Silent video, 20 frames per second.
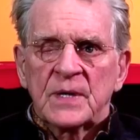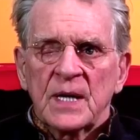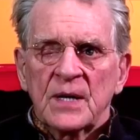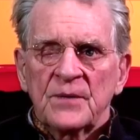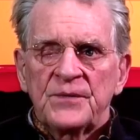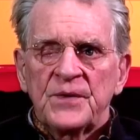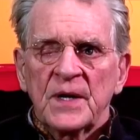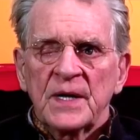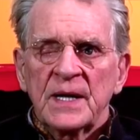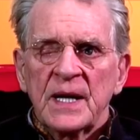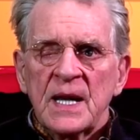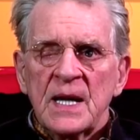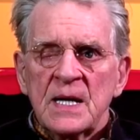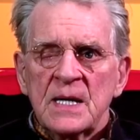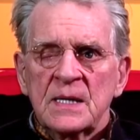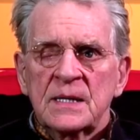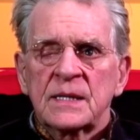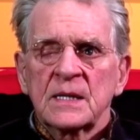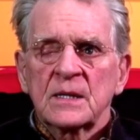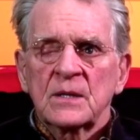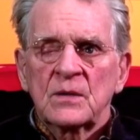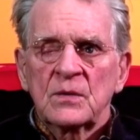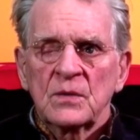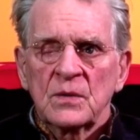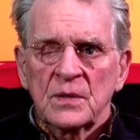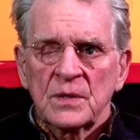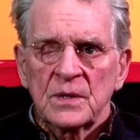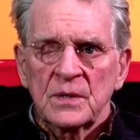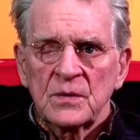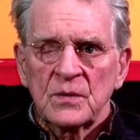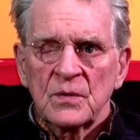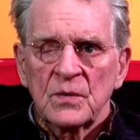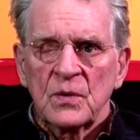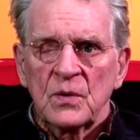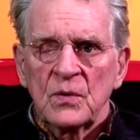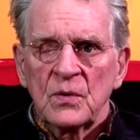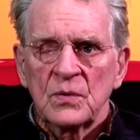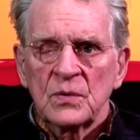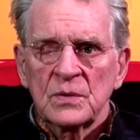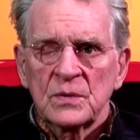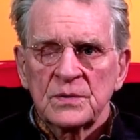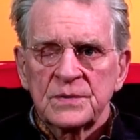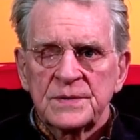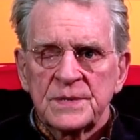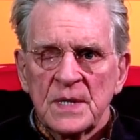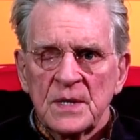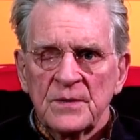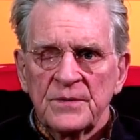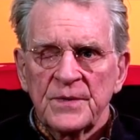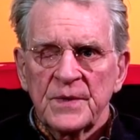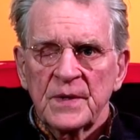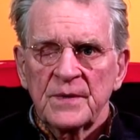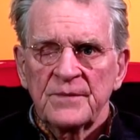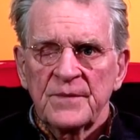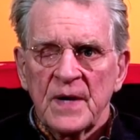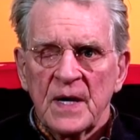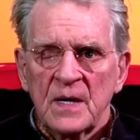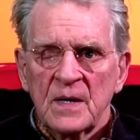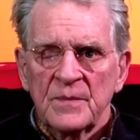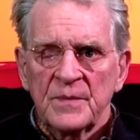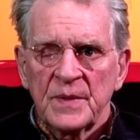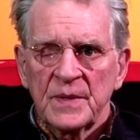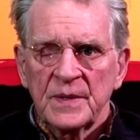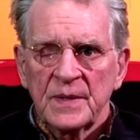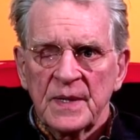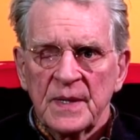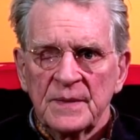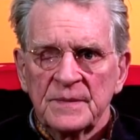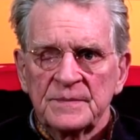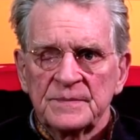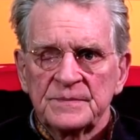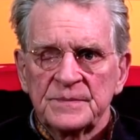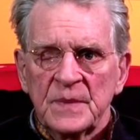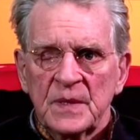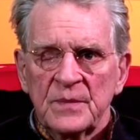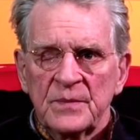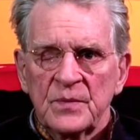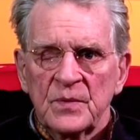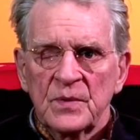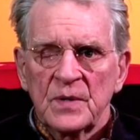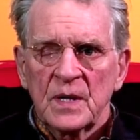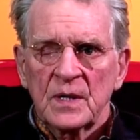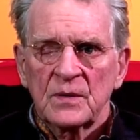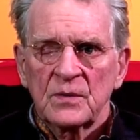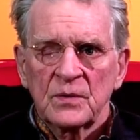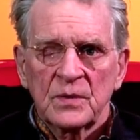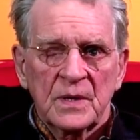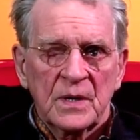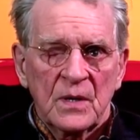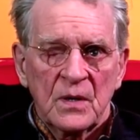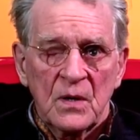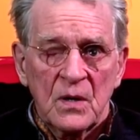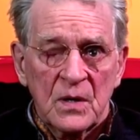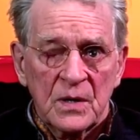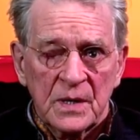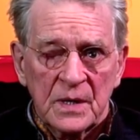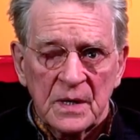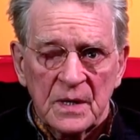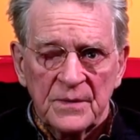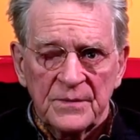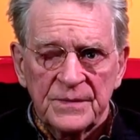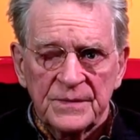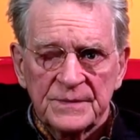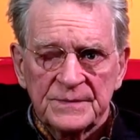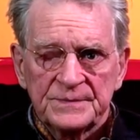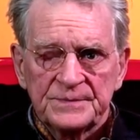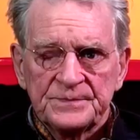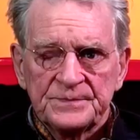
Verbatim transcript: can't find anything good in your whole self and environment, then maybe you're not looking hard enough,